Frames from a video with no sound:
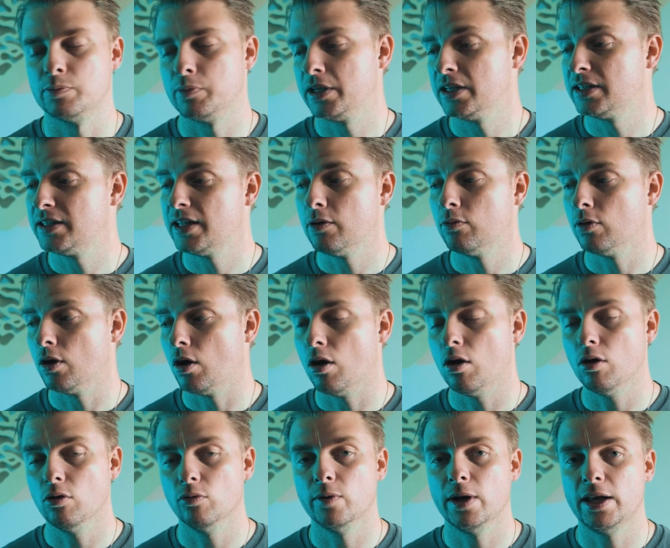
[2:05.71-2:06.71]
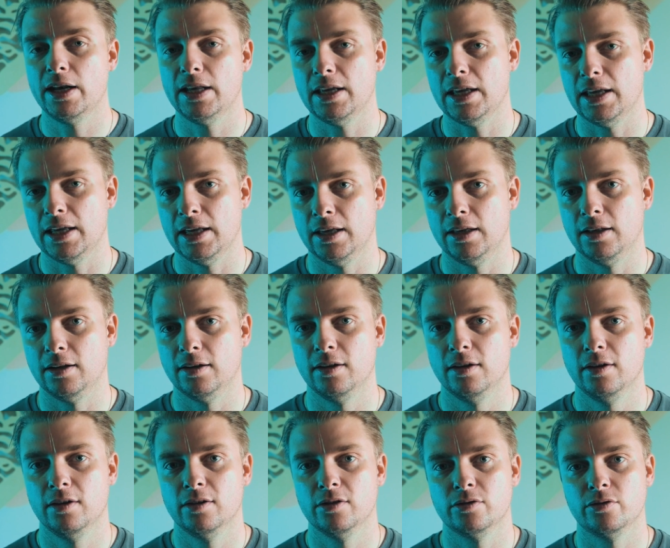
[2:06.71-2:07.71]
Because they were already in